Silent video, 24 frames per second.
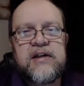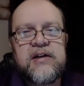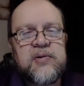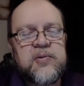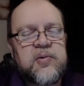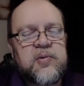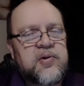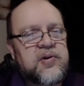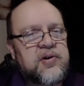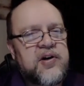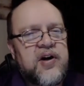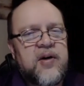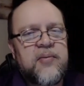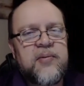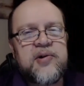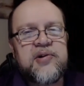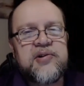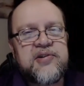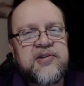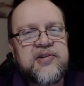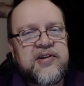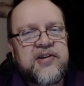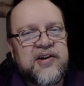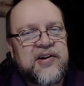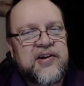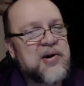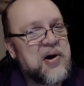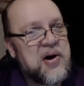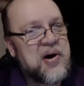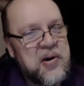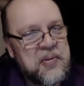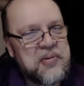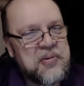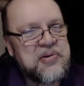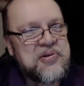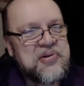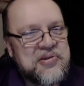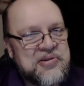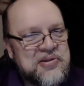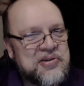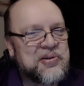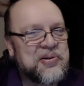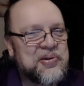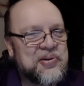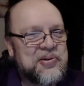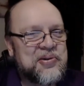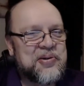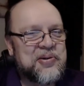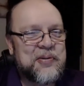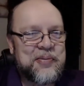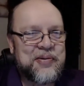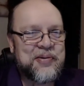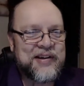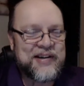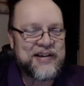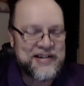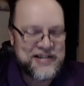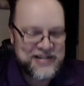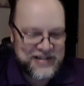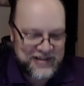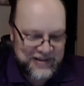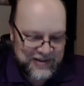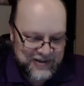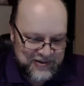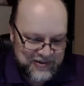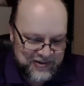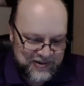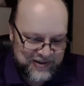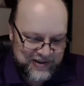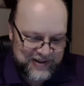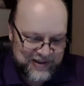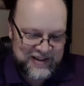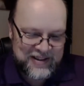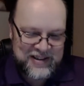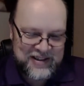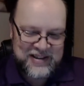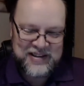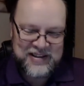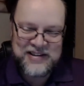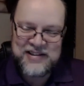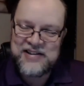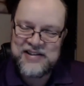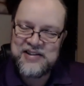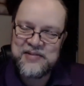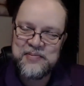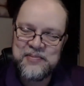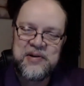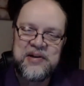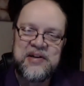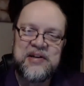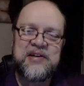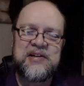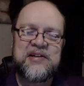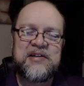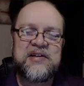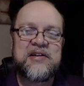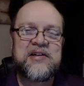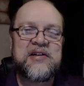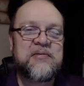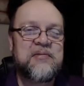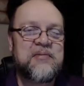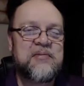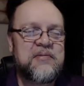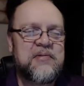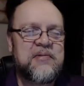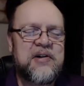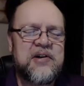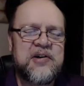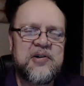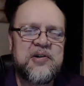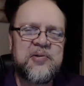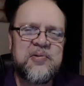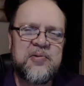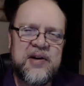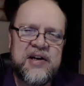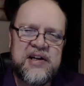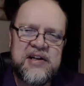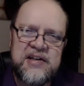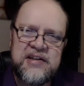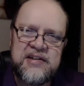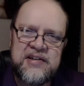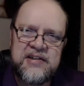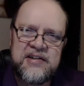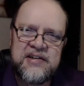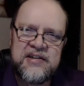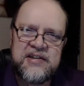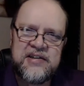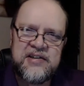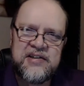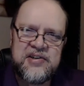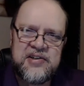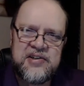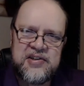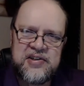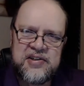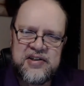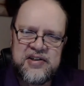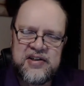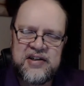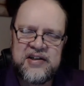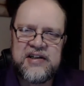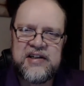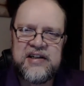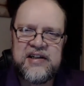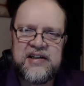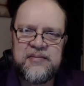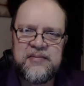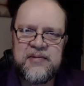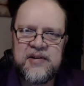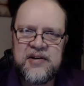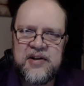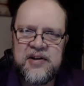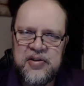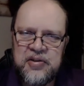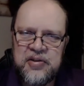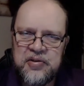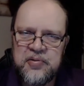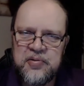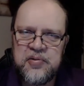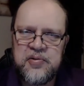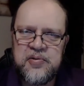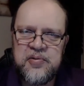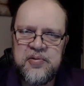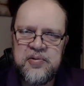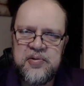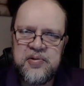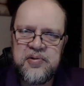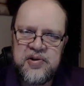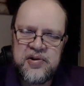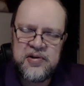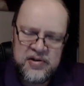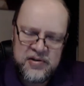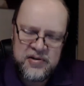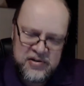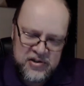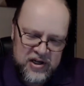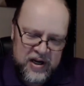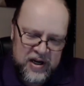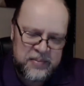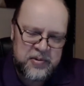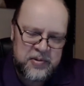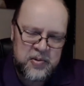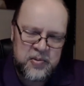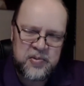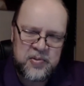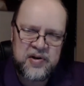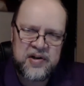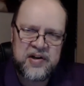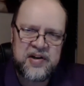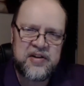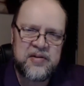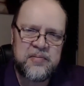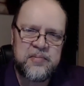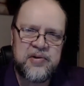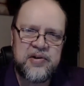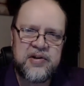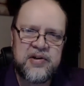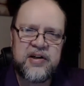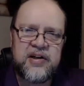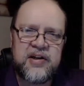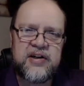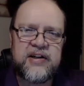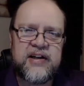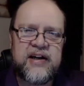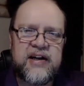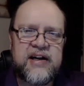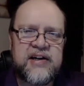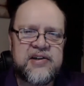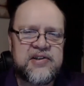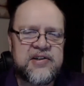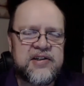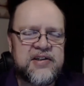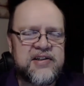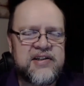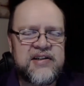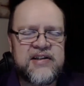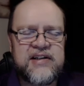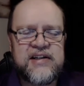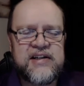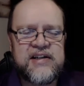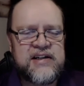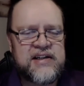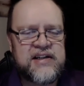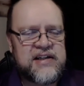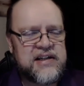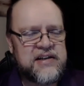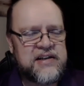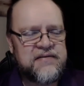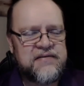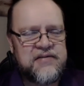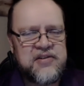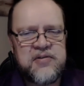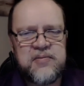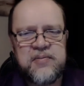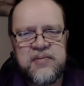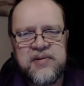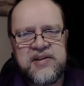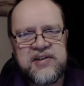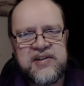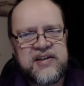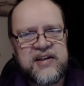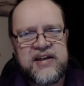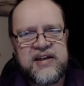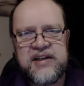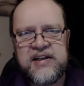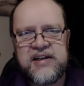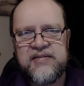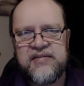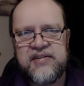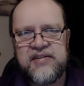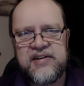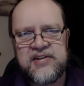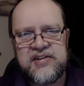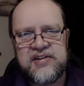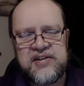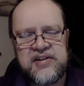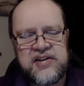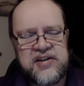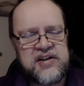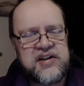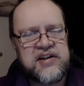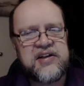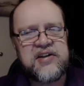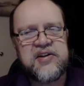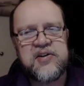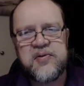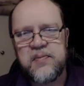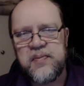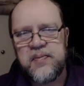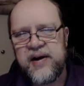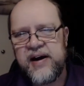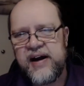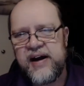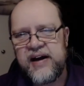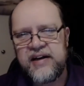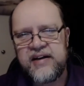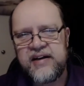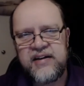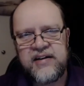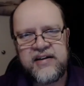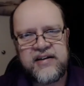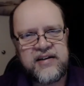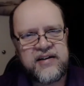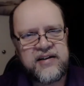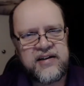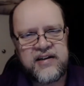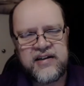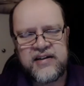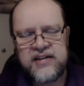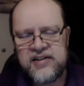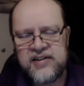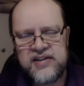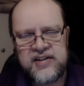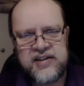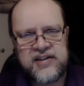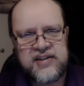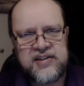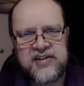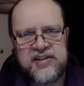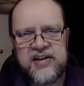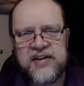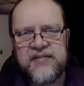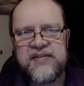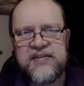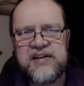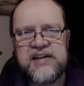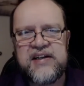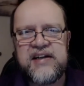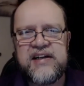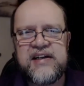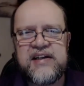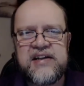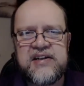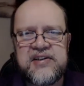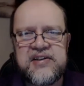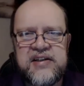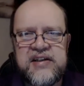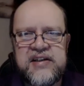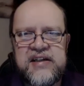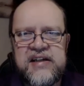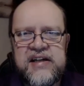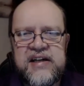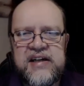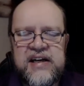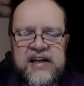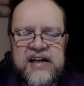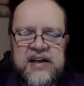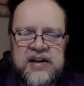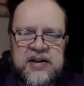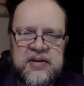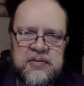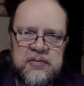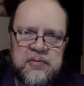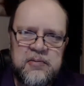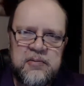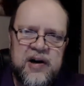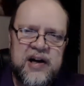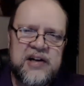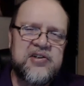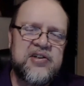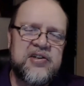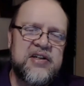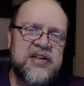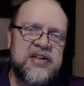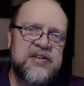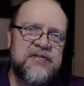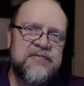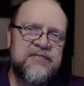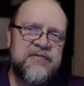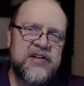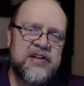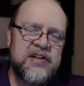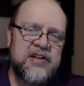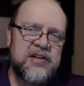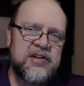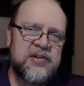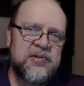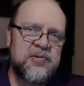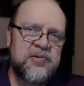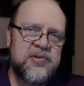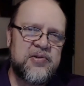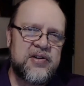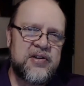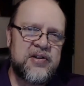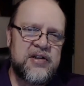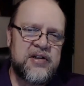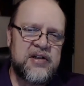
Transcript: We're almost almost through, praise the Lord this has been a, a, a great study through chapter one of the book of Colossians. If you missed any of this, you need to go back uh, six, seven days and watch these videos